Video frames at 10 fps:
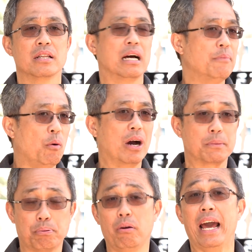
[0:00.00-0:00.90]
Number
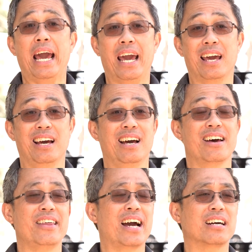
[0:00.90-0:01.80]
one, pray
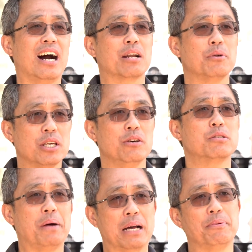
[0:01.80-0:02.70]
that God will
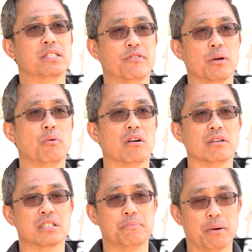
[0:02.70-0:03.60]
use Bibles for the
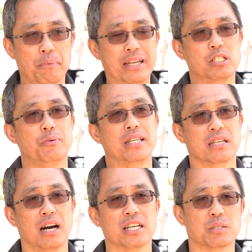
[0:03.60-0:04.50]
World to perpetuate
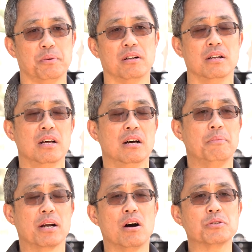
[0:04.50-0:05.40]
the gospel,
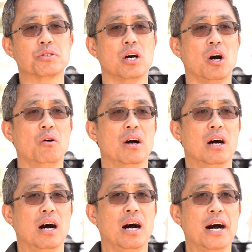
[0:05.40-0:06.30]
but also
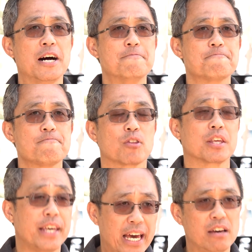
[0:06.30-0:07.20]

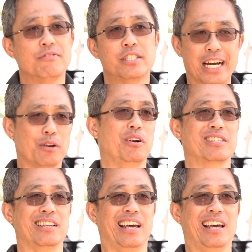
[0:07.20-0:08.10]
give
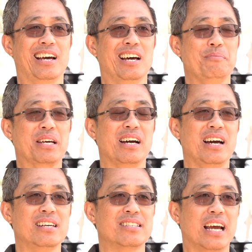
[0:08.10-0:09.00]
generously,
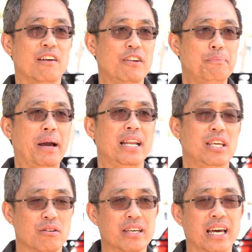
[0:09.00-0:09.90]
because every penny
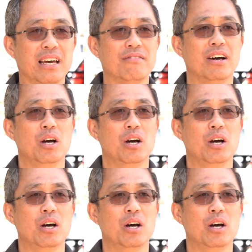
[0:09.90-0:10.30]
you give